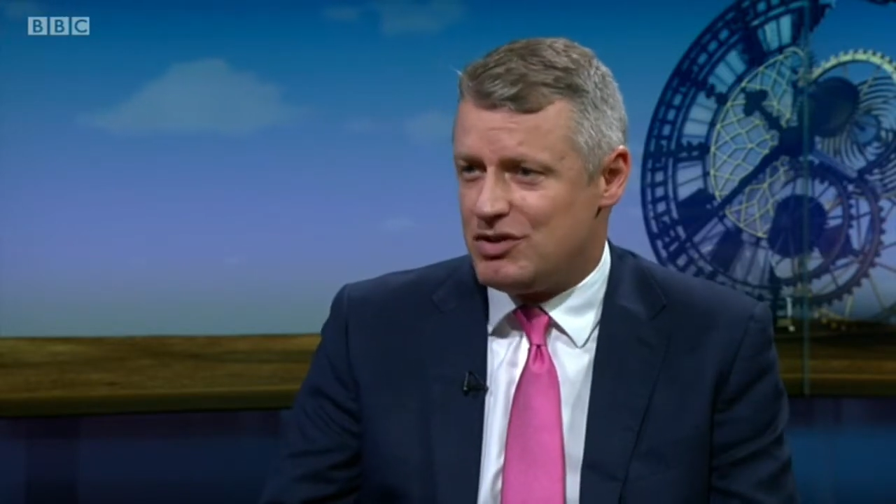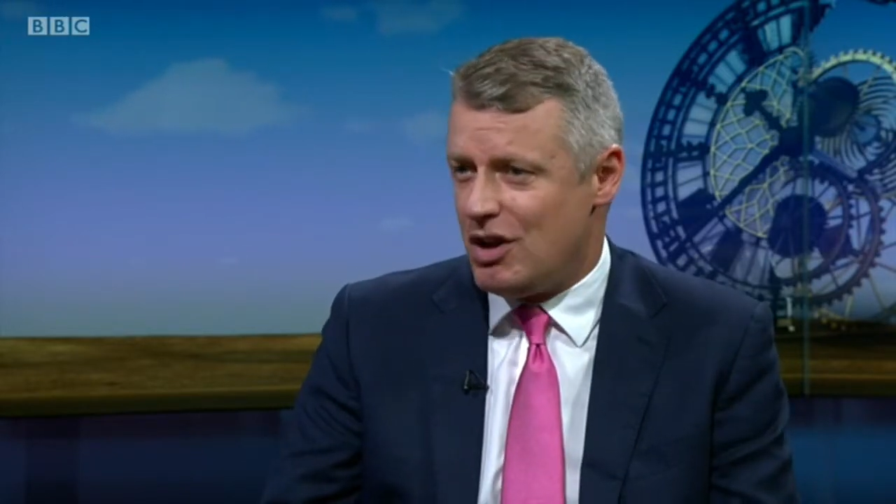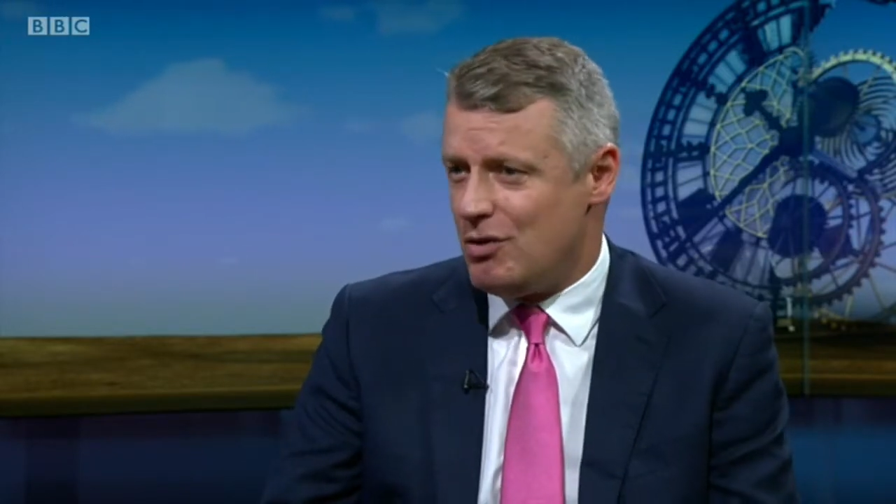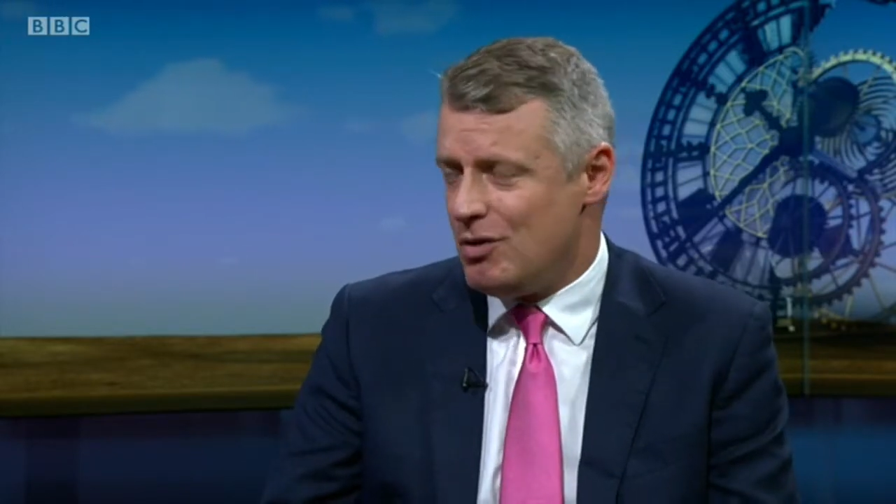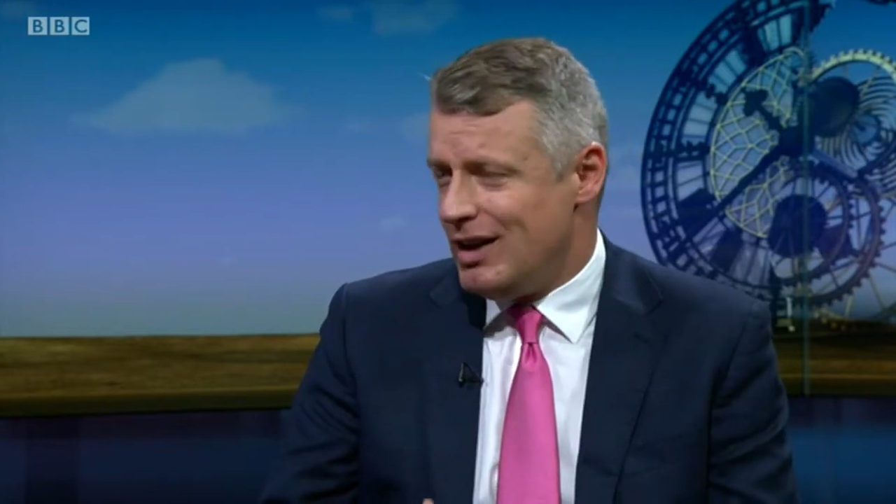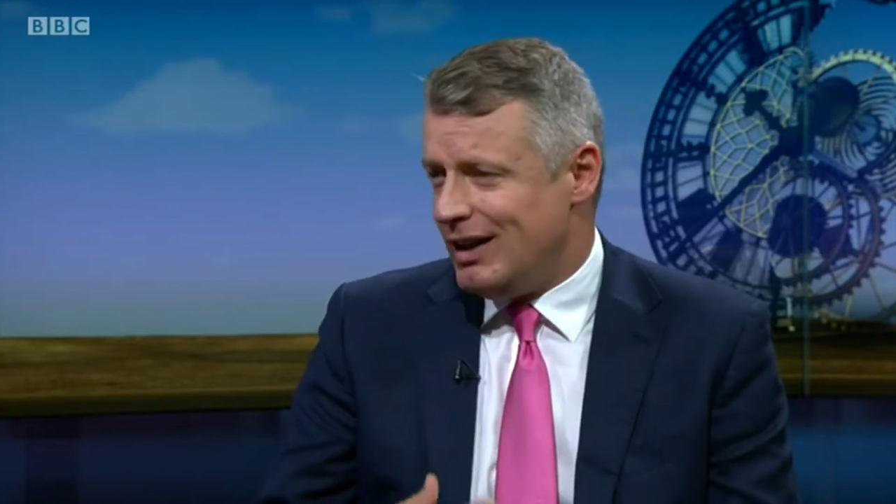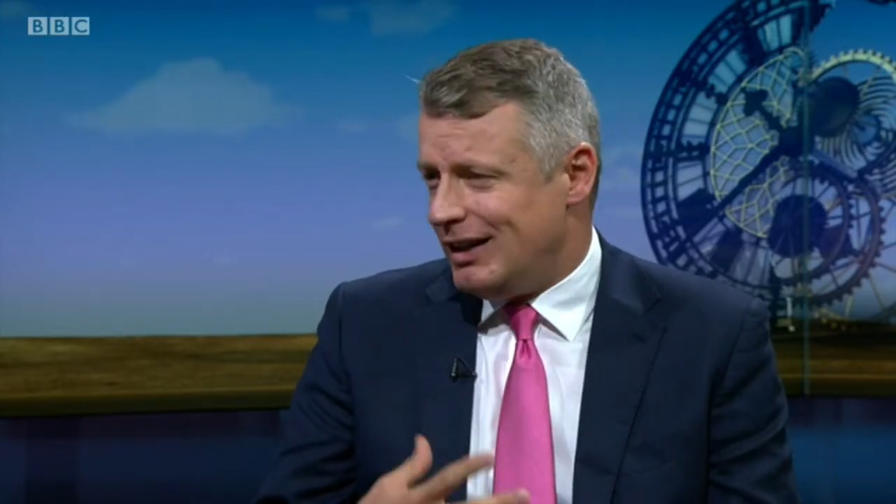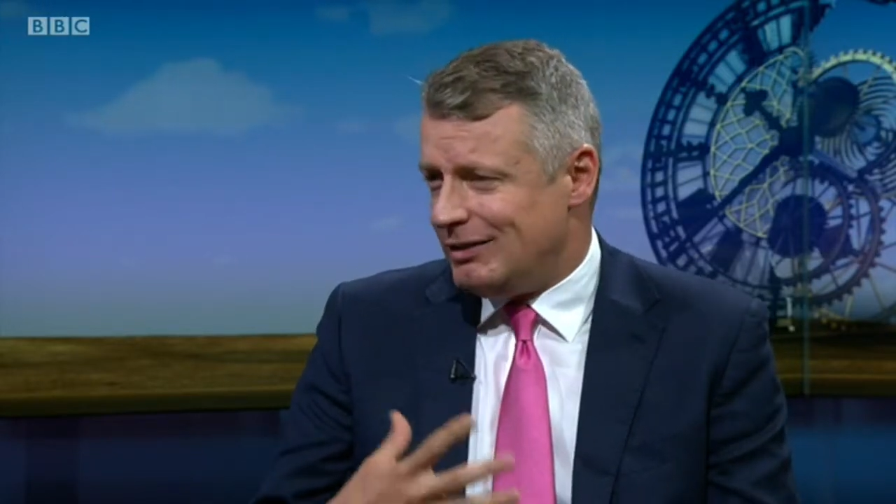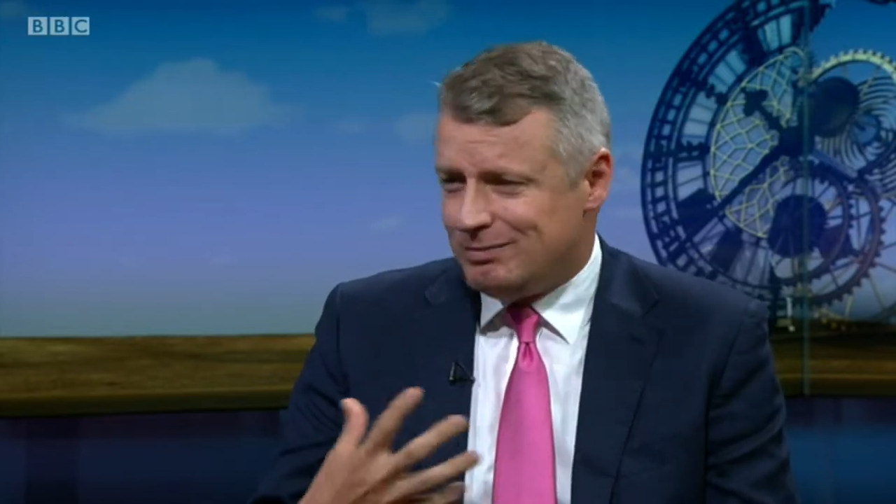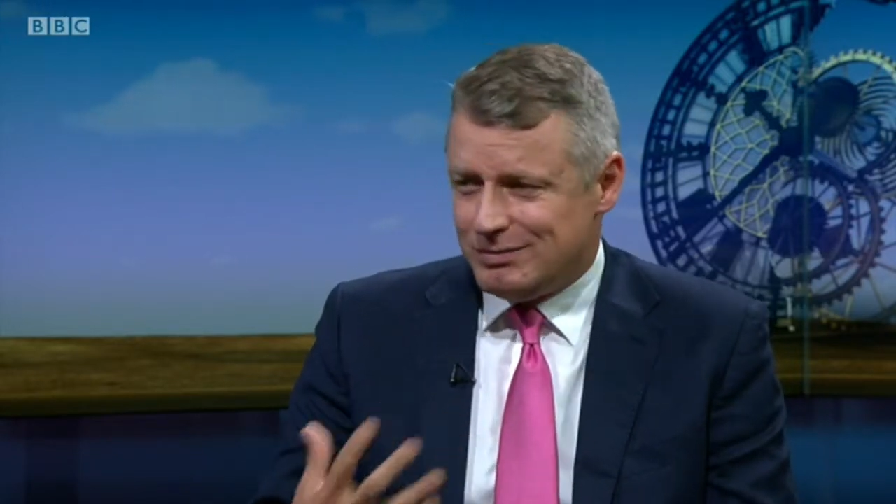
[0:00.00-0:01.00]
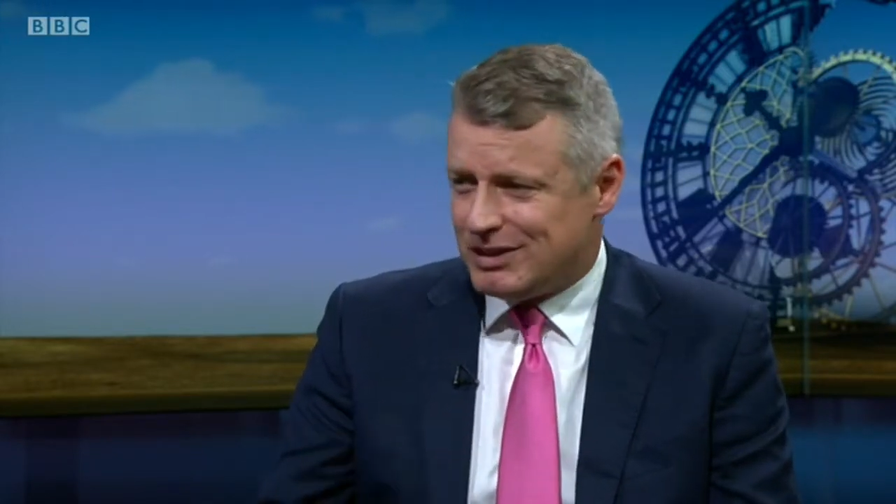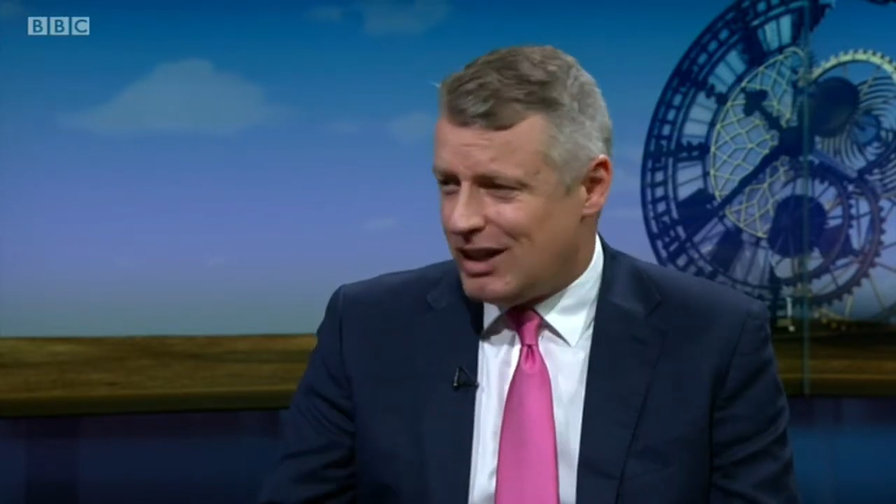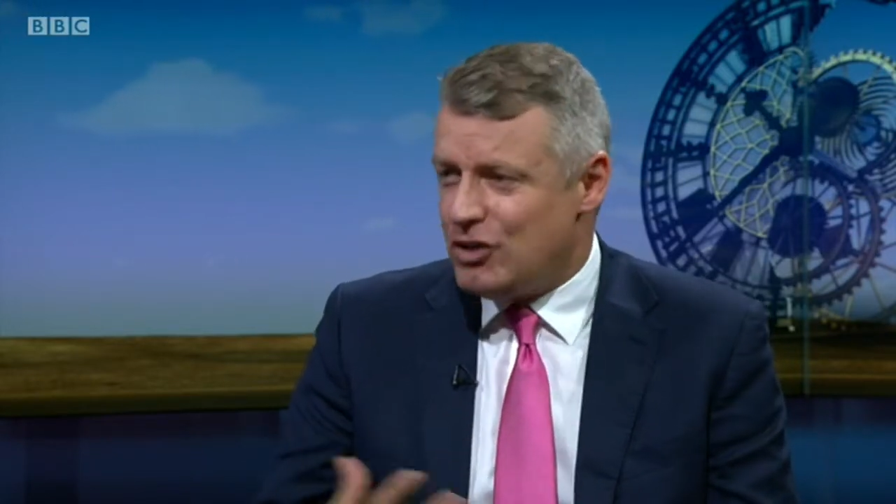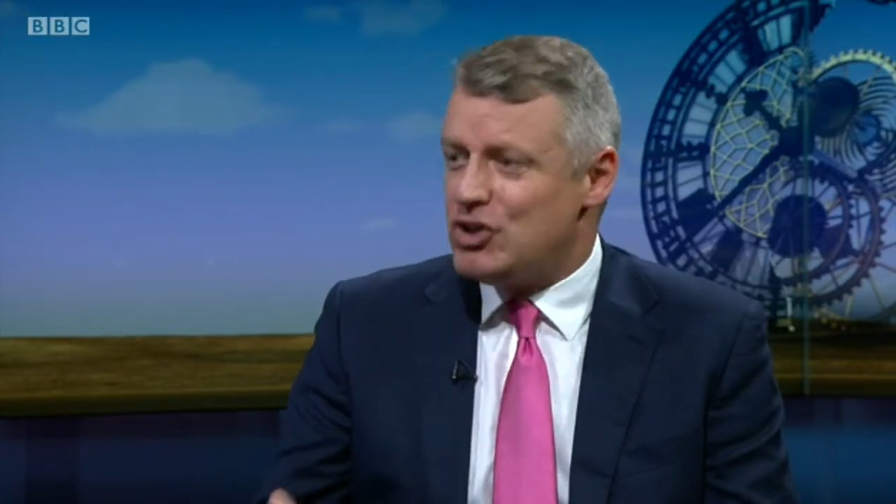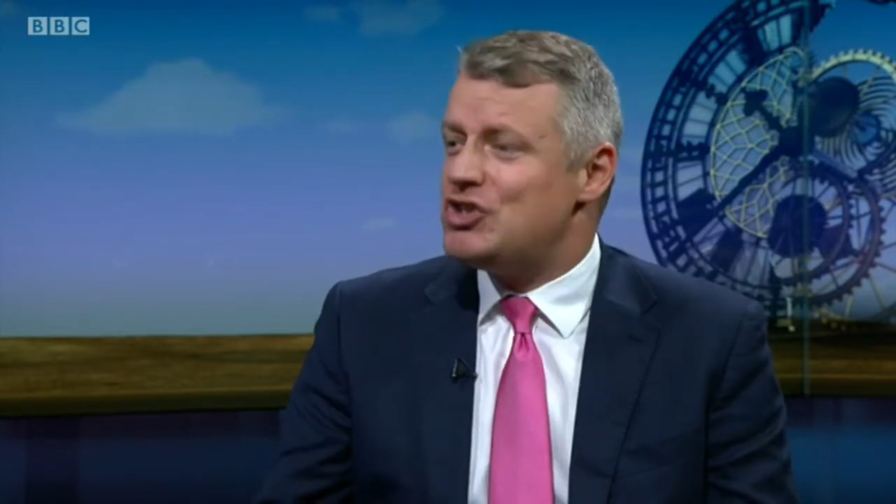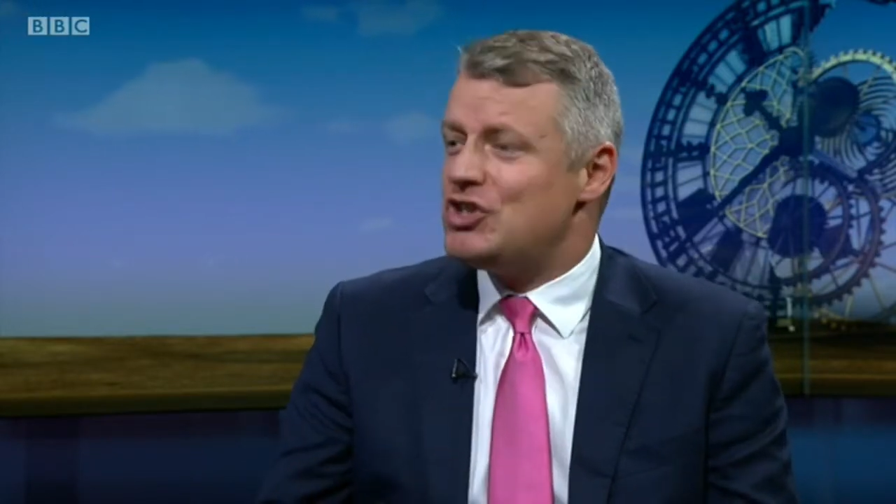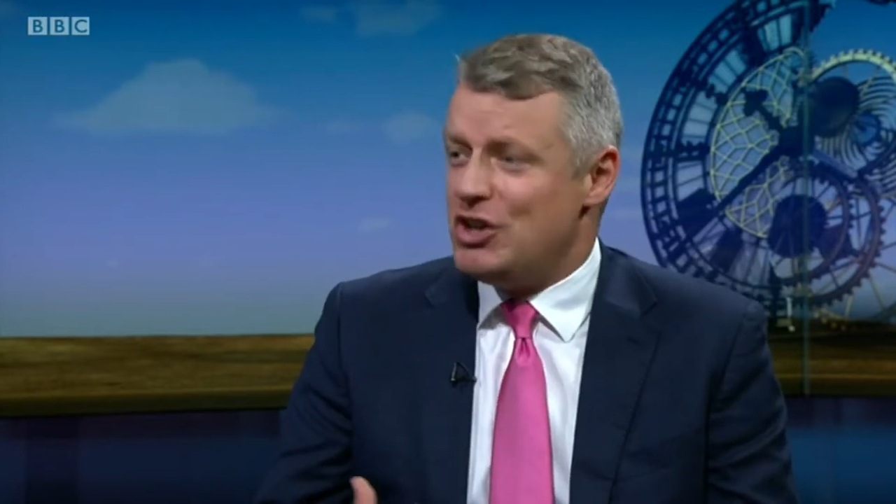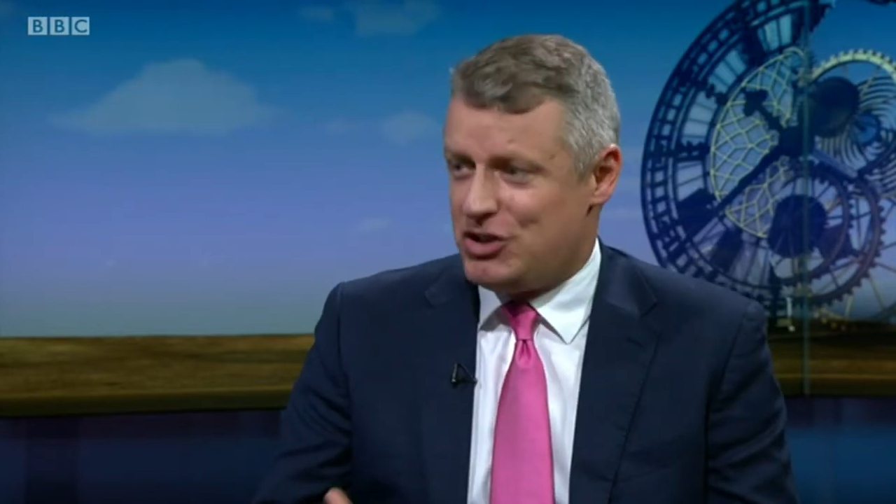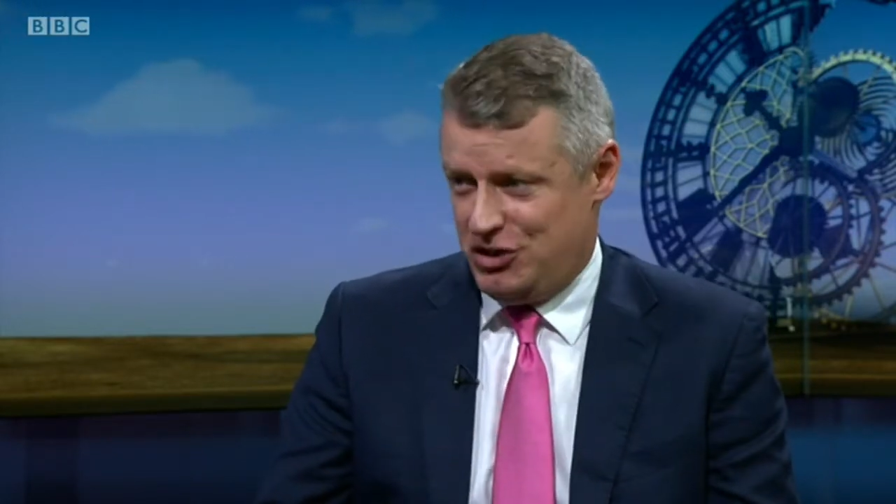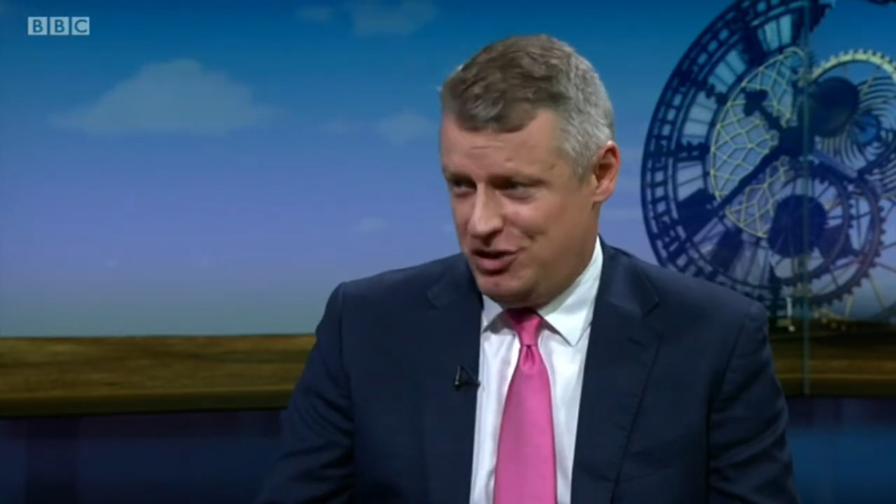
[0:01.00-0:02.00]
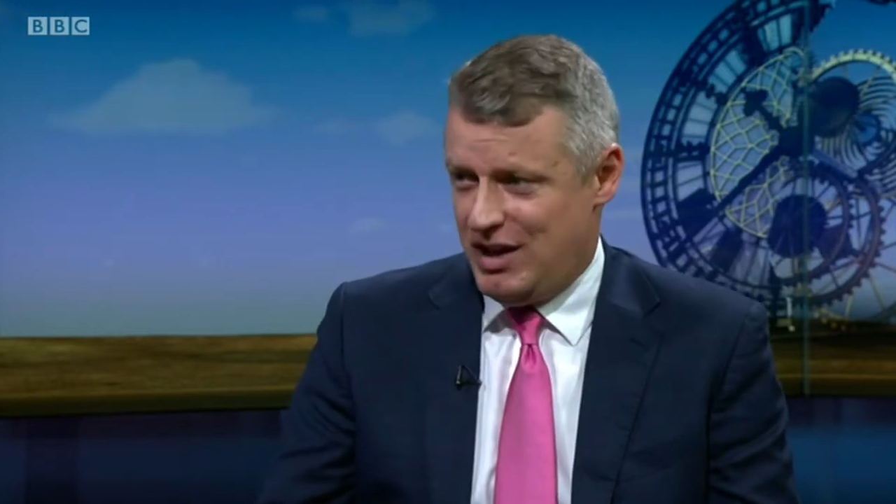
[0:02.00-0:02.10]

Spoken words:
so uncertain